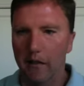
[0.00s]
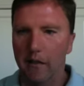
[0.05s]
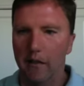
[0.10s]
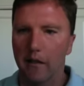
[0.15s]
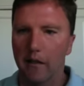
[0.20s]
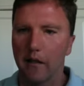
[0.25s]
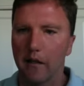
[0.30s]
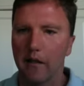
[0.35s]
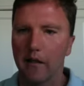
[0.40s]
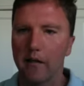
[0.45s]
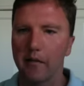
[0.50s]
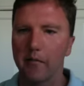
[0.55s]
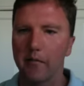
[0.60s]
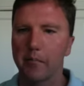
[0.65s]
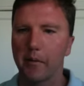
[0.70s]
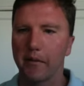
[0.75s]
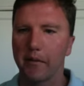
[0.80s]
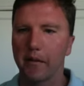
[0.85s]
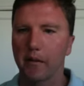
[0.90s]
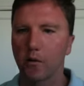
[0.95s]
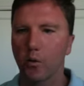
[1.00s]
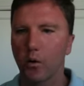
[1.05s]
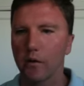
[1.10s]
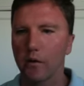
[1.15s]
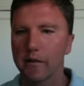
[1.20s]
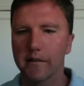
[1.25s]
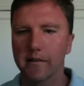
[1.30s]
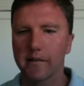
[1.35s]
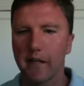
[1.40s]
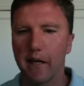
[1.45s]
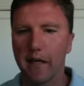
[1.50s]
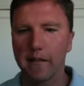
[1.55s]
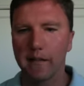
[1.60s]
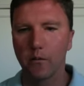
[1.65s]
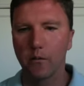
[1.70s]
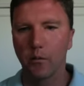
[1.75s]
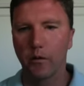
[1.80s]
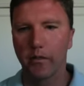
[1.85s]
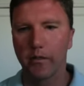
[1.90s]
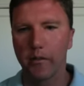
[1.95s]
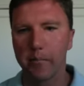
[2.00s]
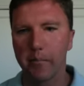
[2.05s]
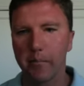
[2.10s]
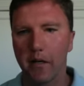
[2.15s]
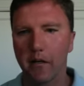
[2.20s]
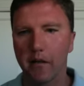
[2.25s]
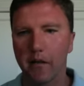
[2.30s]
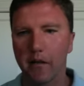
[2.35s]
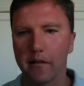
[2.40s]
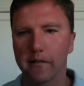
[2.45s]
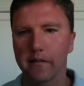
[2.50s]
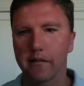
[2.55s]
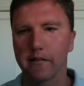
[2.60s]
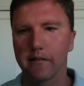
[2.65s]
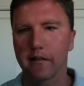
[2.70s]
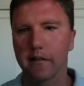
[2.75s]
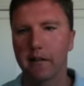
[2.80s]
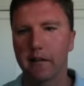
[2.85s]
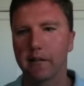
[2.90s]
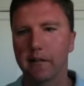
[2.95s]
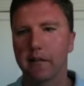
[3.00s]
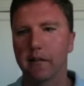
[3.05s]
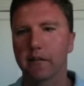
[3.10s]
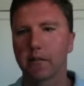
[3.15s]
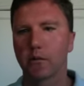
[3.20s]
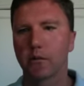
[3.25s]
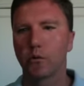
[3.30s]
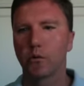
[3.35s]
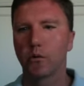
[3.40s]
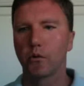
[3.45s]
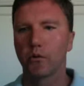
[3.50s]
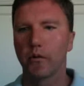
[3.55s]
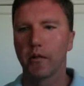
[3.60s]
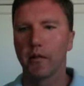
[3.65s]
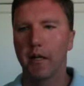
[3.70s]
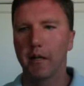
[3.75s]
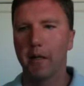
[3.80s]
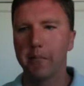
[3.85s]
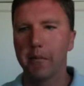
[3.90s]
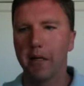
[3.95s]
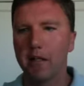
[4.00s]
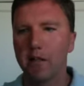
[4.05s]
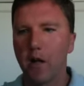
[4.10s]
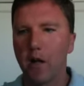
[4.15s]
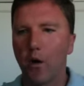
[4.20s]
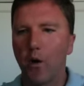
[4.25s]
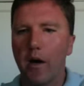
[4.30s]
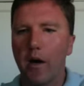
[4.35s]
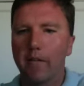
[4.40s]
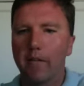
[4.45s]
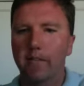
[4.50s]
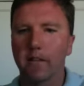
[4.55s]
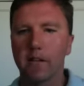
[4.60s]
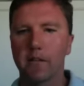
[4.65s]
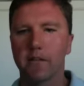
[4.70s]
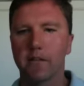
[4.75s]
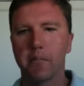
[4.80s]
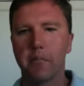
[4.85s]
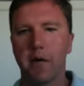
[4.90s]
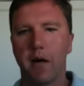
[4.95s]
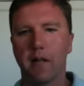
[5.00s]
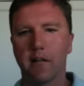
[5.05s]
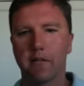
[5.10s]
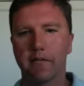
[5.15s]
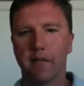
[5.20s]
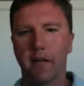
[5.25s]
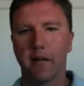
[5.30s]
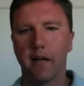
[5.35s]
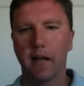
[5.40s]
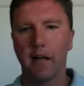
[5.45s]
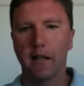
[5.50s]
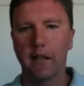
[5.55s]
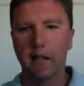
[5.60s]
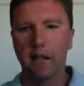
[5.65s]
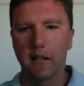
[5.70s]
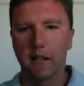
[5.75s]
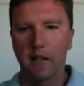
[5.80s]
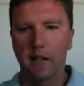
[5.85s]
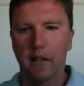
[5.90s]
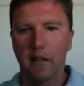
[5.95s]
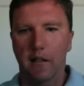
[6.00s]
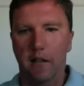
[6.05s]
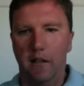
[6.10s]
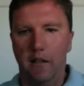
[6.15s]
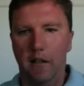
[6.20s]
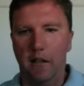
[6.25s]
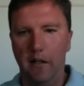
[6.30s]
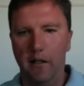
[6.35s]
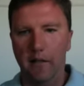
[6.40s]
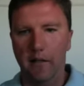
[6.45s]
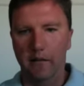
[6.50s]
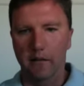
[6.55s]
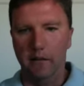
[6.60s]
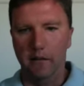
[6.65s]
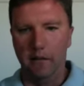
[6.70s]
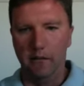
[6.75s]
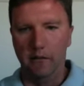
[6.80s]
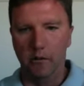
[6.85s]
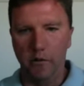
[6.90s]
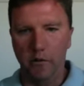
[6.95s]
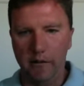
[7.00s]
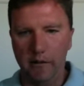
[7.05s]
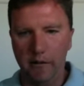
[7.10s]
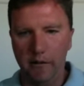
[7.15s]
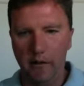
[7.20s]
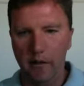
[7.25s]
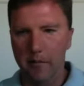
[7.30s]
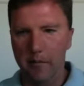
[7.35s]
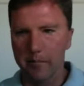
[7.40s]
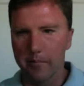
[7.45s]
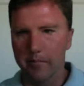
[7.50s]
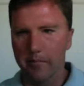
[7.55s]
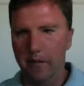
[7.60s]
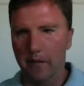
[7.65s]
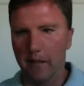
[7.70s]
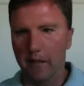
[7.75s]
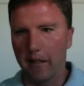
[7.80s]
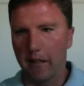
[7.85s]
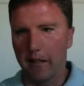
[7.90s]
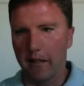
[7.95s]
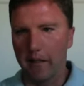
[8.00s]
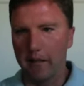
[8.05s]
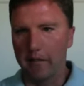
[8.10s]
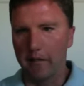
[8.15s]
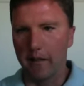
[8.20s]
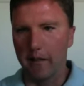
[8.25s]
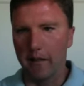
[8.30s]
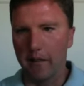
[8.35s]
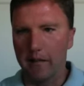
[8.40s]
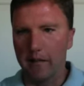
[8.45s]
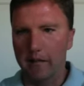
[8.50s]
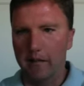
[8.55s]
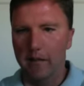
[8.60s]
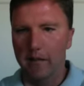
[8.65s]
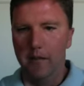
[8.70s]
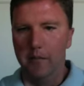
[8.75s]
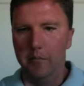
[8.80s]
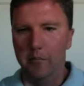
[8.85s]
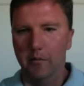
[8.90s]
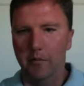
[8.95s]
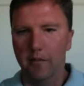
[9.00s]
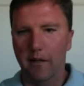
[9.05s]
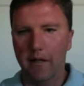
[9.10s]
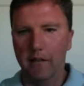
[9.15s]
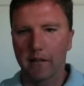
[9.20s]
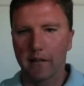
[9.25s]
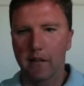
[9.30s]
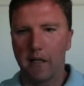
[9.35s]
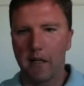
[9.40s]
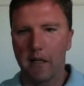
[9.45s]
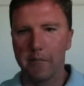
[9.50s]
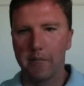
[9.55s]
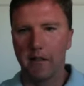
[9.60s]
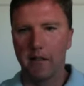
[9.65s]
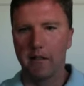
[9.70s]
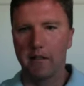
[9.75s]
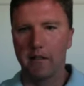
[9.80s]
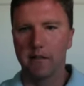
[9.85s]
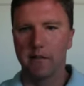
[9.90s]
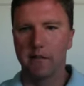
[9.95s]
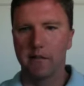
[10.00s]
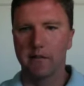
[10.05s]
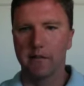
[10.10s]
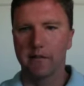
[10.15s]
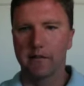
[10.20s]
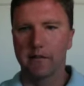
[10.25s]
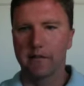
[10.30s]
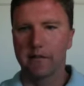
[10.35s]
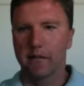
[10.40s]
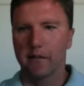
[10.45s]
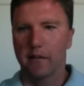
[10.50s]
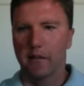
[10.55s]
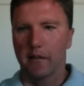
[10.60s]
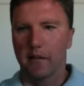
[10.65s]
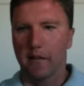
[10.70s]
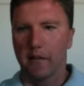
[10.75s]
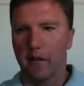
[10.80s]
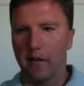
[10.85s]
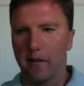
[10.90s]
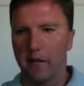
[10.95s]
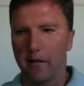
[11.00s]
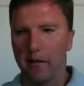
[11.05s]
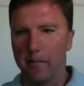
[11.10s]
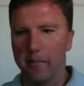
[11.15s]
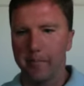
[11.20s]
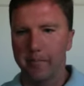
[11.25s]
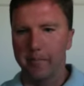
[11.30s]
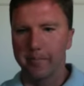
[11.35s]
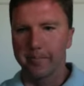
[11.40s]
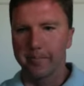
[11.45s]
but the court sided with the parents and said that the schools had made no effort to modify the curriculum and provide accommodations, and